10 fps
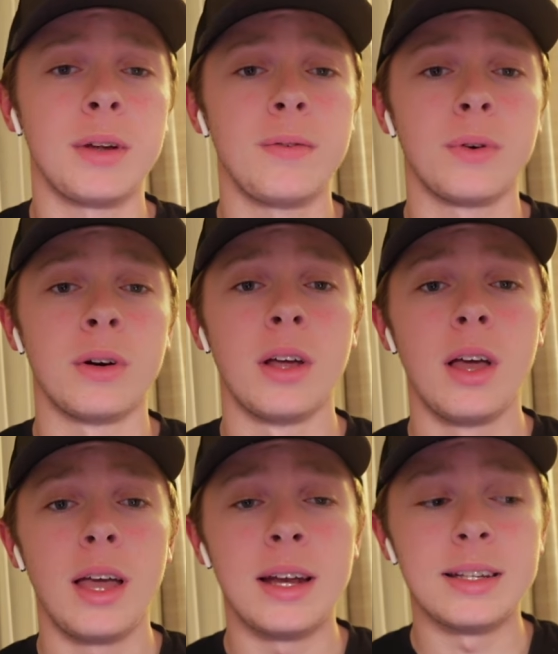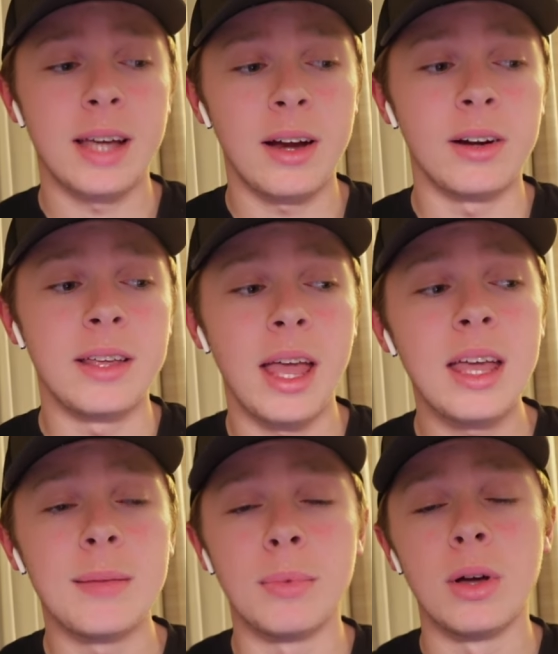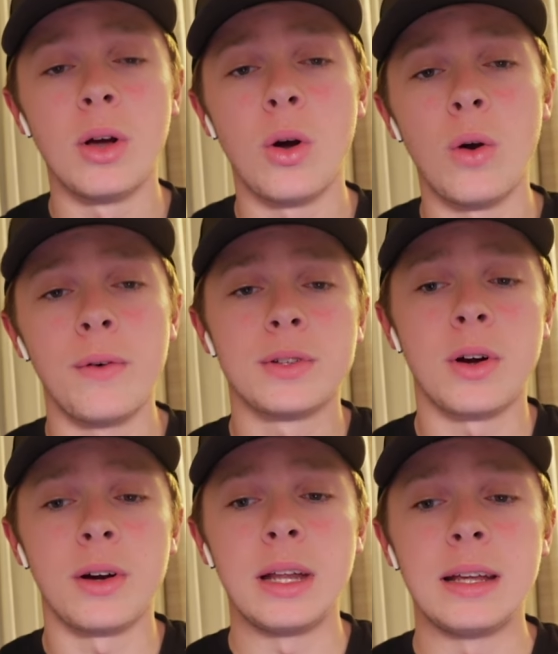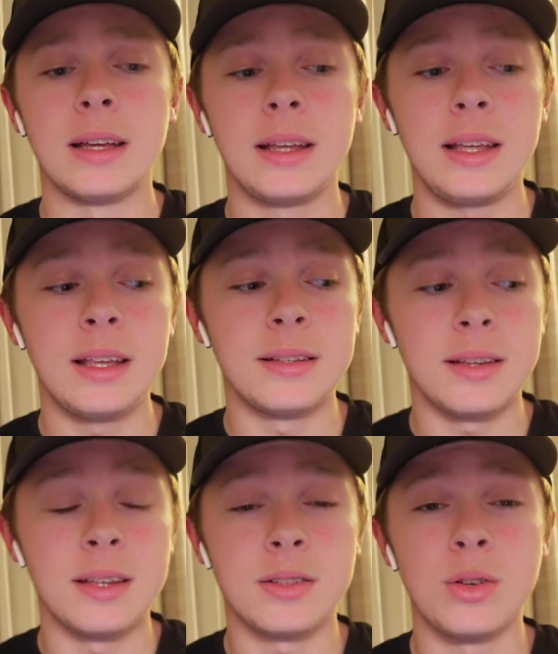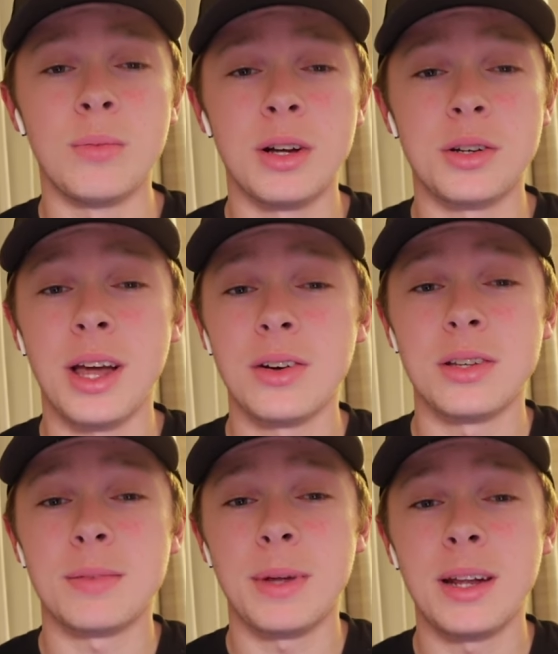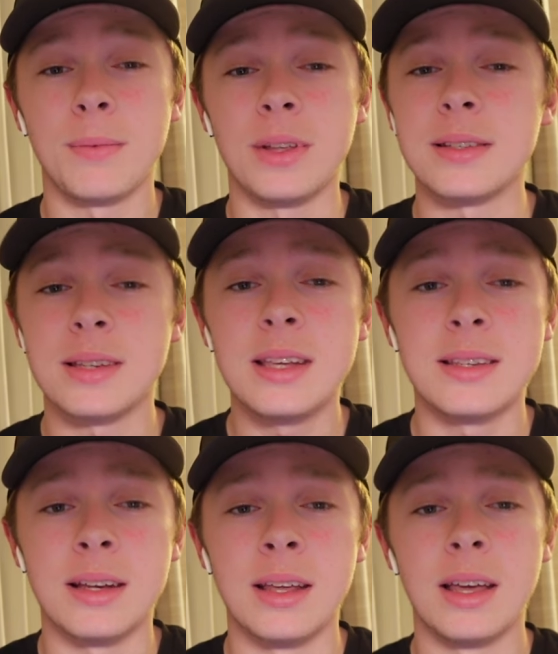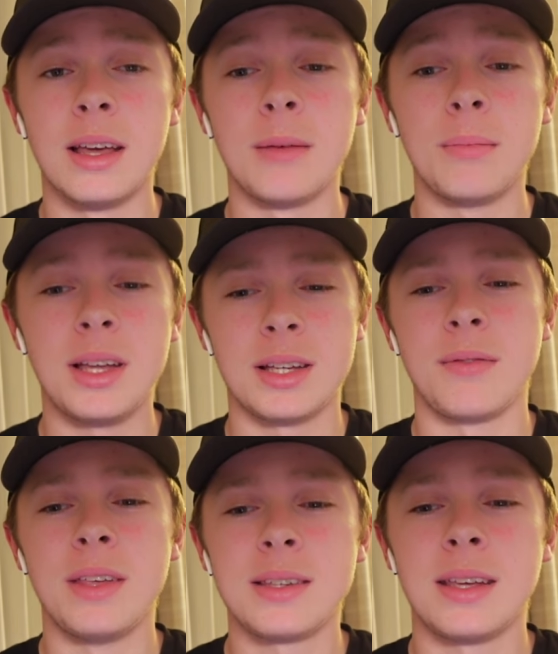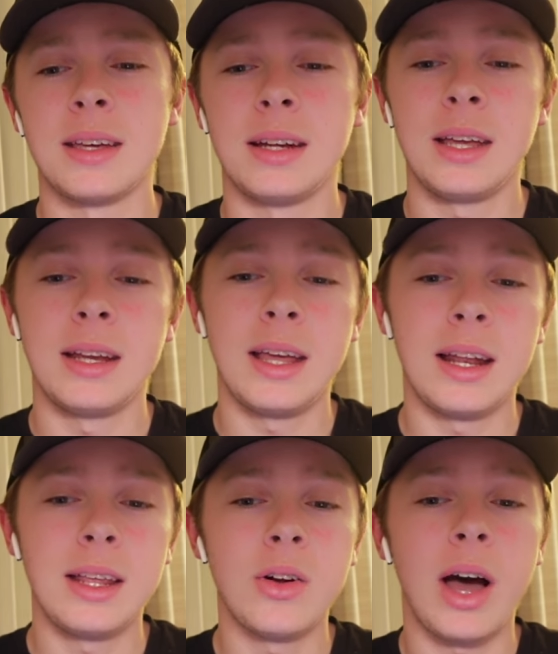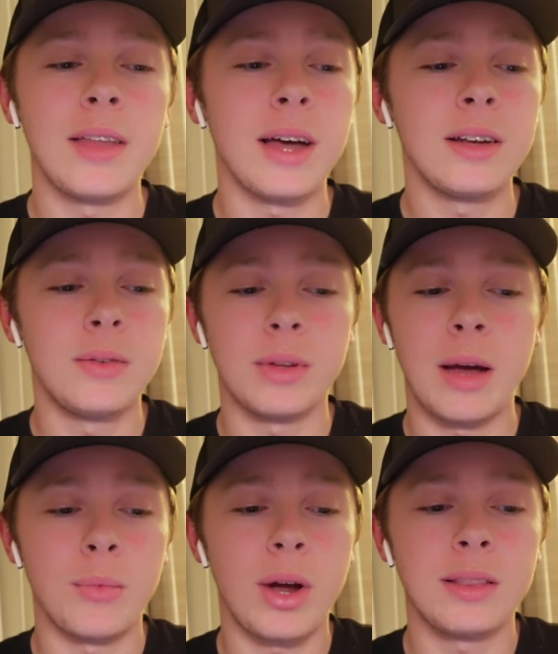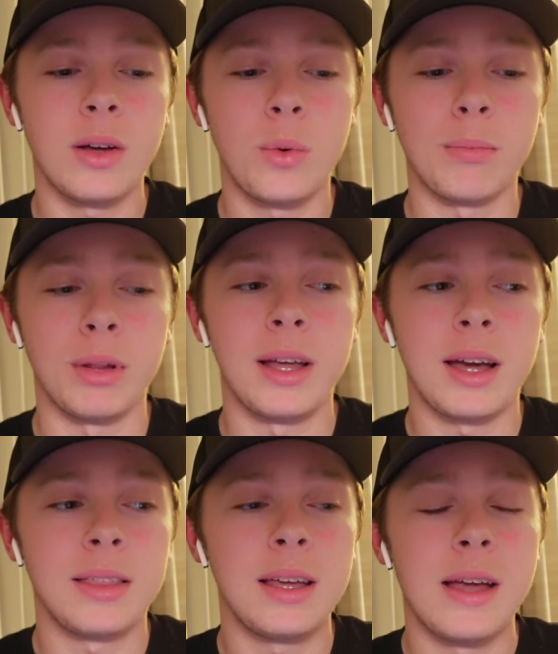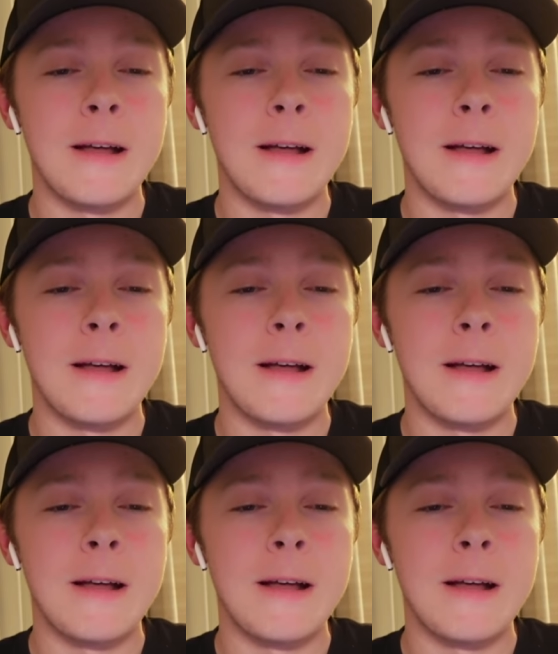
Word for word: for an entire game over targeting is is too much. Now you're suspending him for the season because of this hit, and and you know I, I I'm right there with Blake. I think